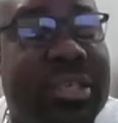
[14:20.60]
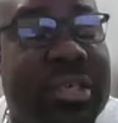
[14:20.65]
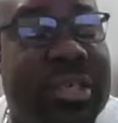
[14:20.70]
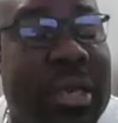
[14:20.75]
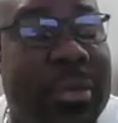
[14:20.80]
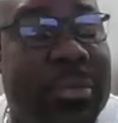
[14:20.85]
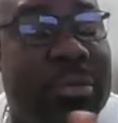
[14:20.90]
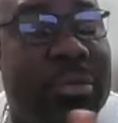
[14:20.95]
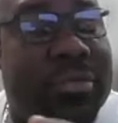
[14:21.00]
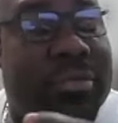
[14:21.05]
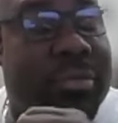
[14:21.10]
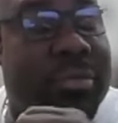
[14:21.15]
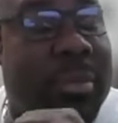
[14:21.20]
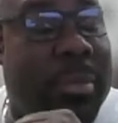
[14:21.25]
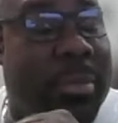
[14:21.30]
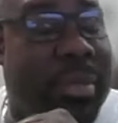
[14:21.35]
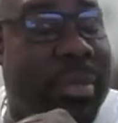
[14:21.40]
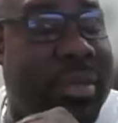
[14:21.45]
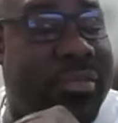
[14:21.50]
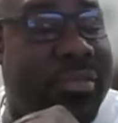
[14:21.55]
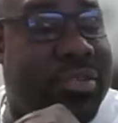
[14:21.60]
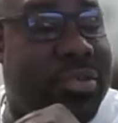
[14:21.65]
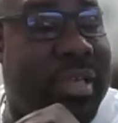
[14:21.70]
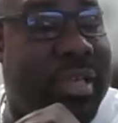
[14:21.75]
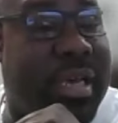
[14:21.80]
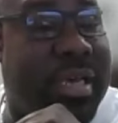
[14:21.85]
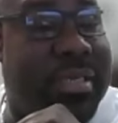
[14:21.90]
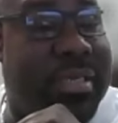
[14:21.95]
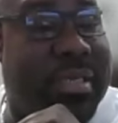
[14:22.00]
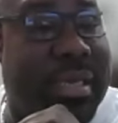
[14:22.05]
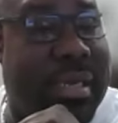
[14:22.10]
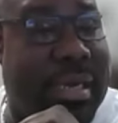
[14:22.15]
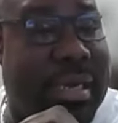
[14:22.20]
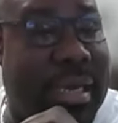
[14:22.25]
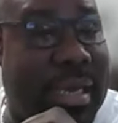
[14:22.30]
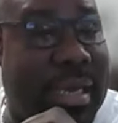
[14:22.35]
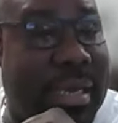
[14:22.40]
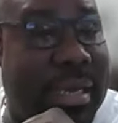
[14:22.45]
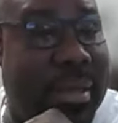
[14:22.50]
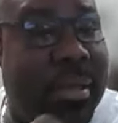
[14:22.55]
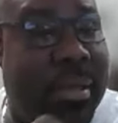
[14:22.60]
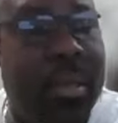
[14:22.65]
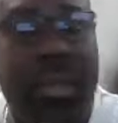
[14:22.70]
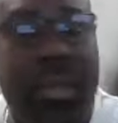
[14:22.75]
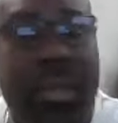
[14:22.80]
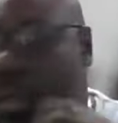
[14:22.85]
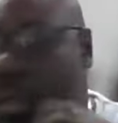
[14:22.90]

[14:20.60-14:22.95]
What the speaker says: that you got was from, I believe, 2009.